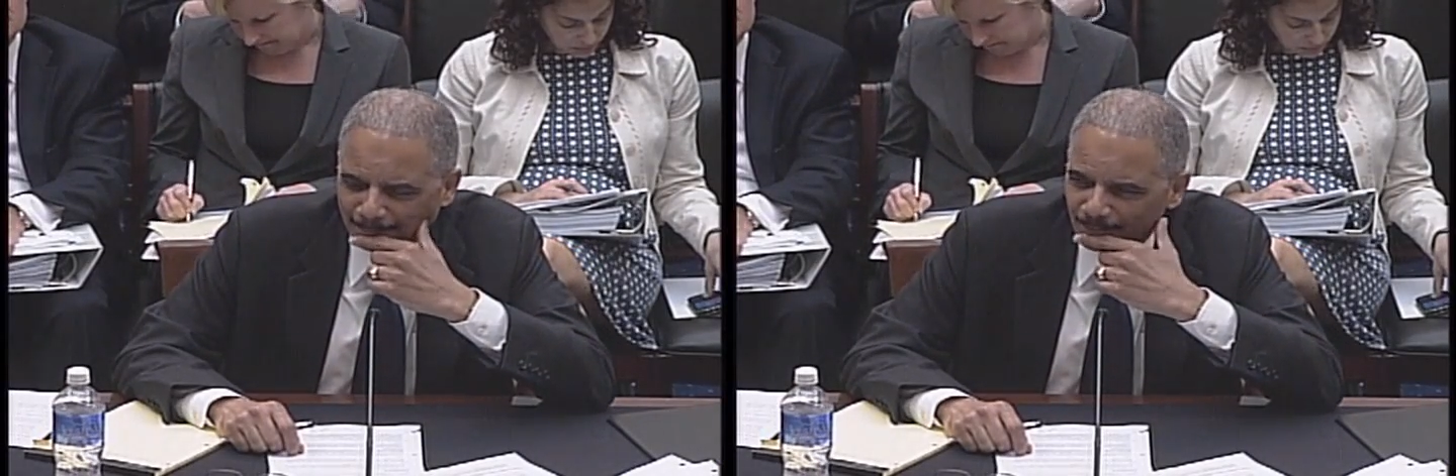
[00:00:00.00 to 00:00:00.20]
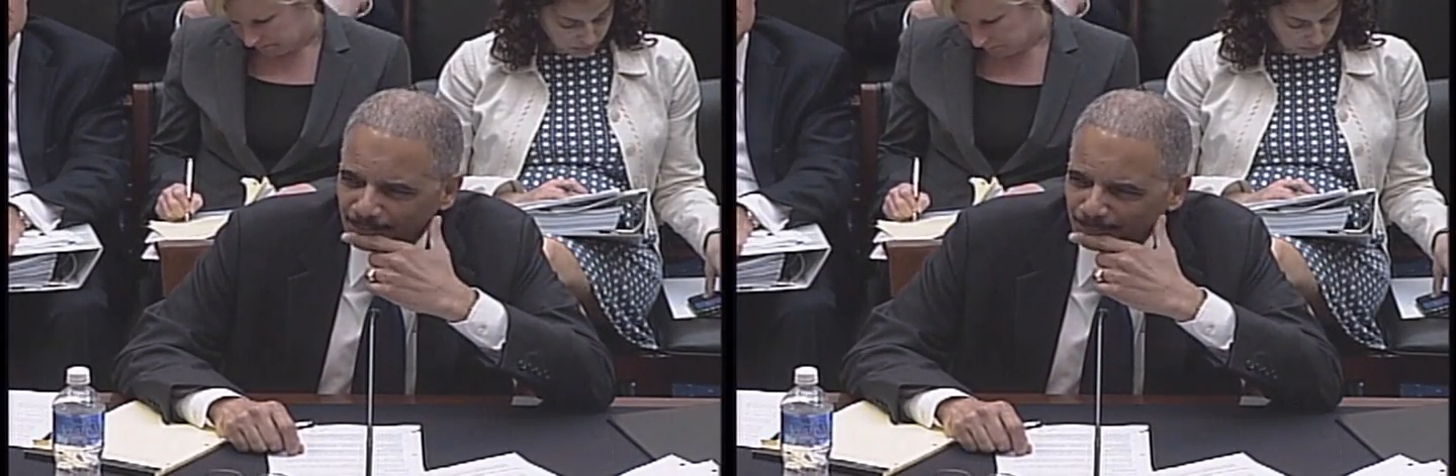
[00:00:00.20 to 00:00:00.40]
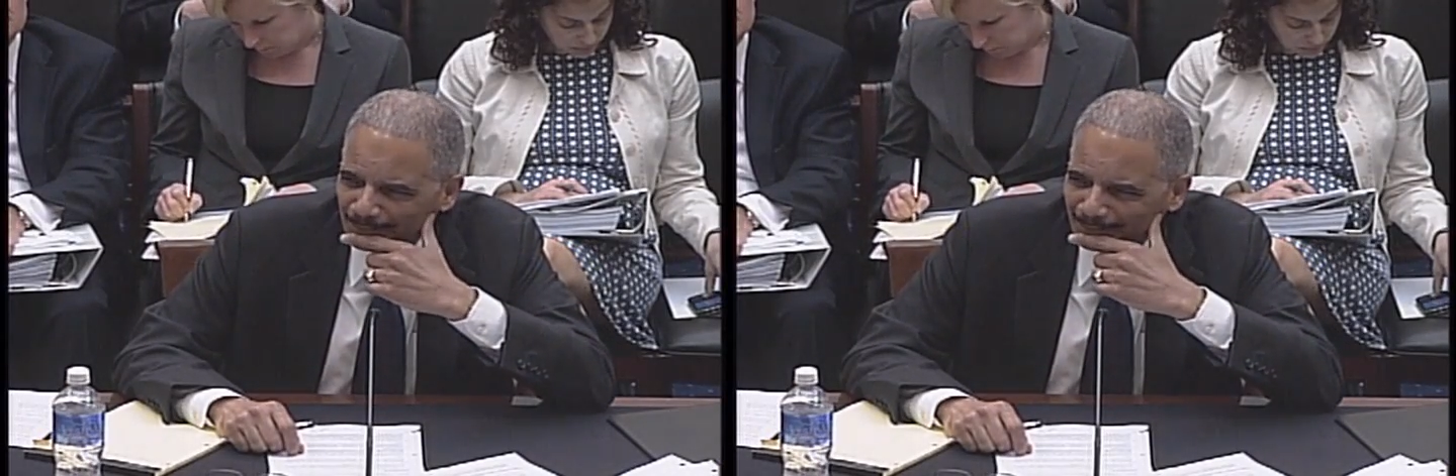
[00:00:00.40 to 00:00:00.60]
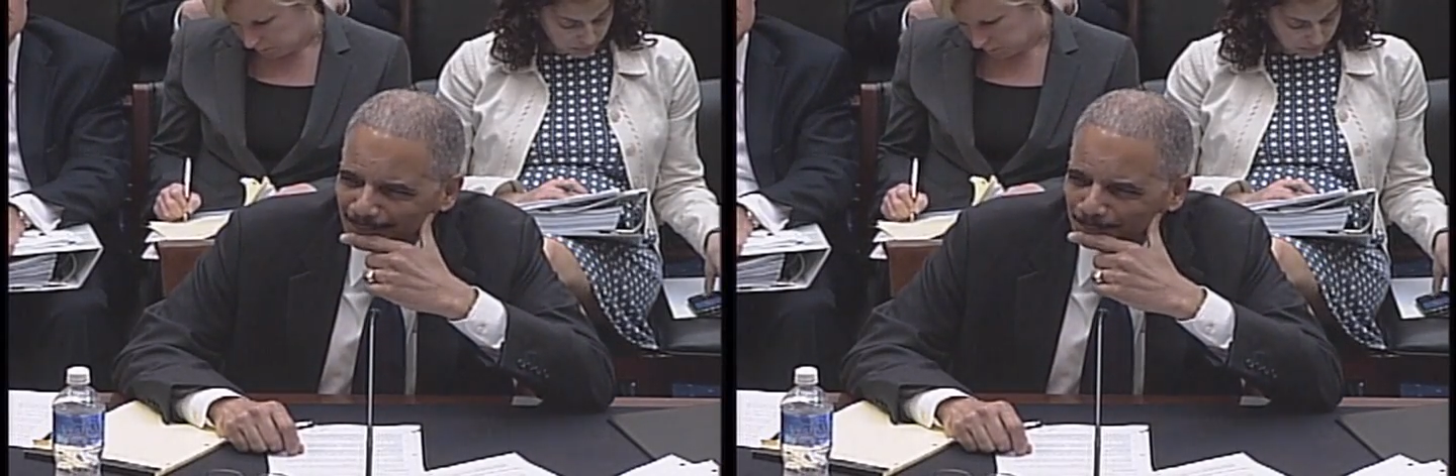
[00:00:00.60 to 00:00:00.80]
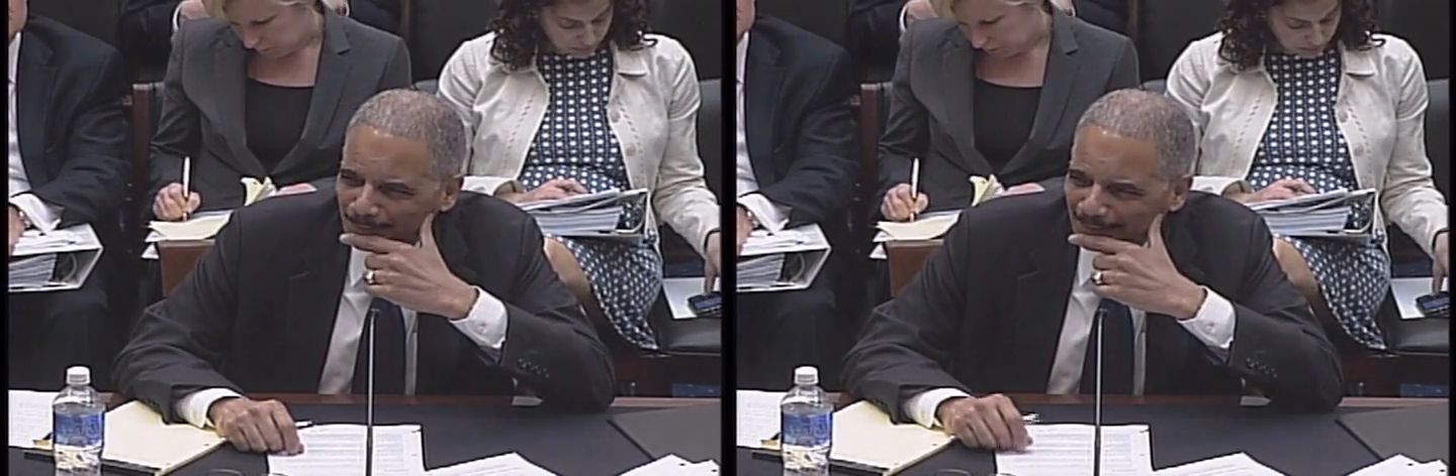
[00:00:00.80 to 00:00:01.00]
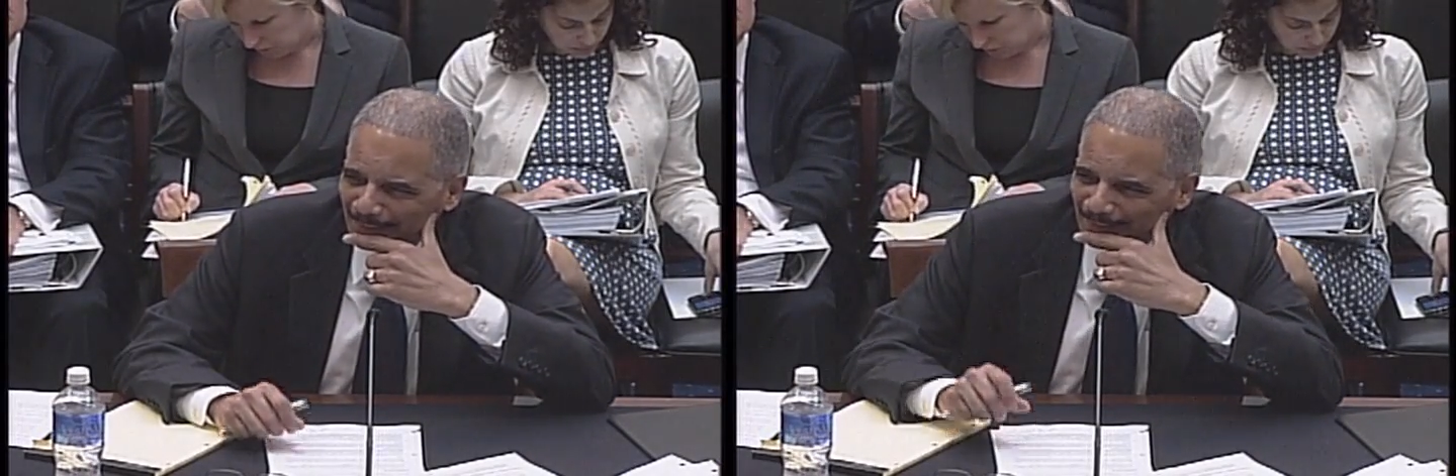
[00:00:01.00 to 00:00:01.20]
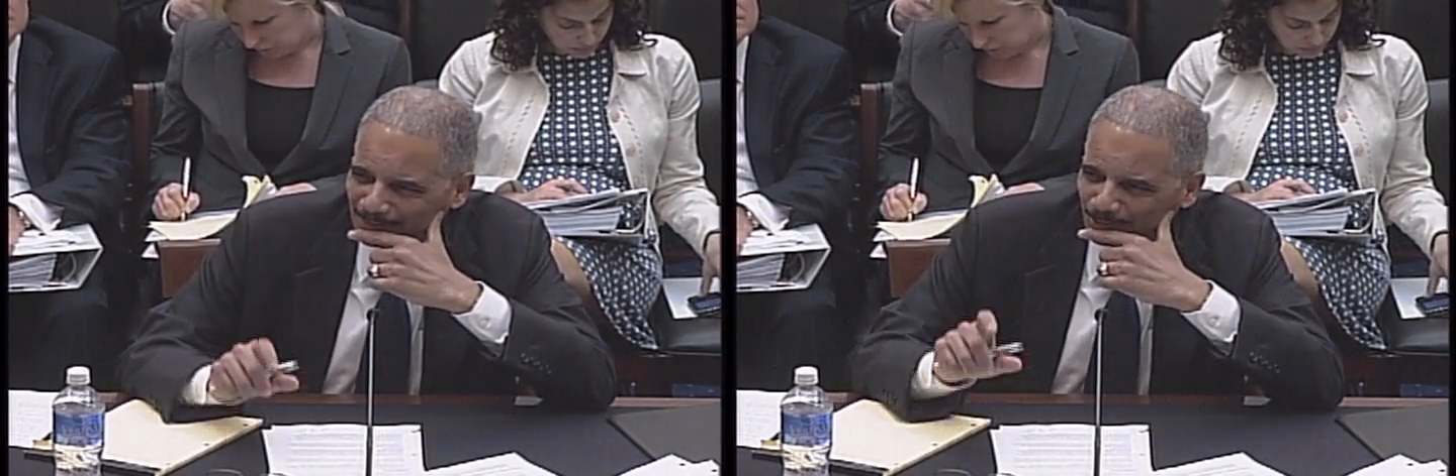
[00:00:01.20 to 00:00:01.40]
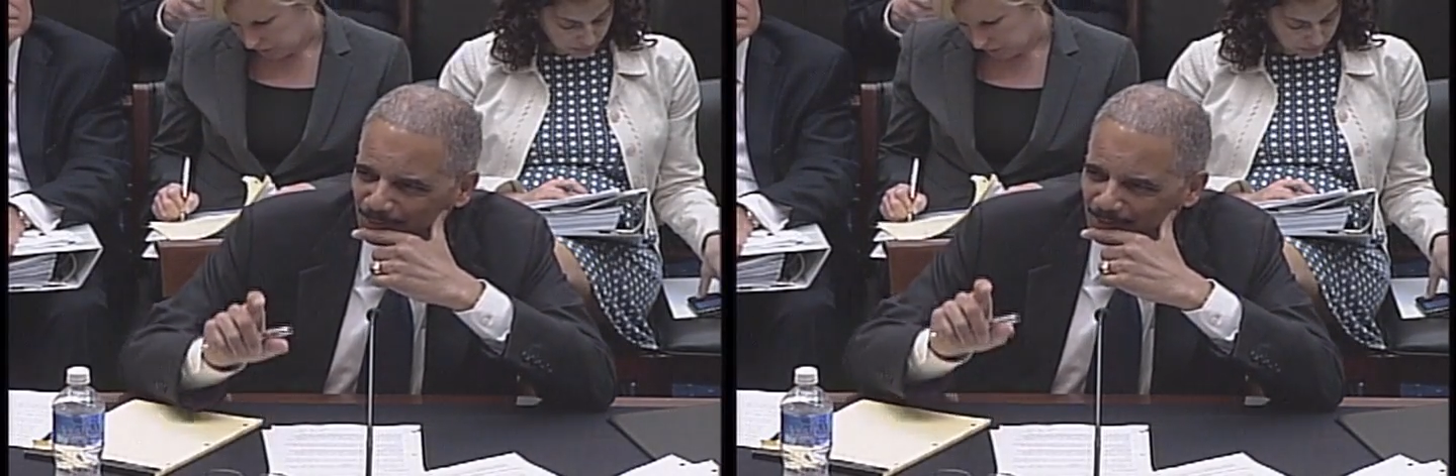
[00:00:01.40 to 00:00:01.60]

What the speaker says: ultimately be. And so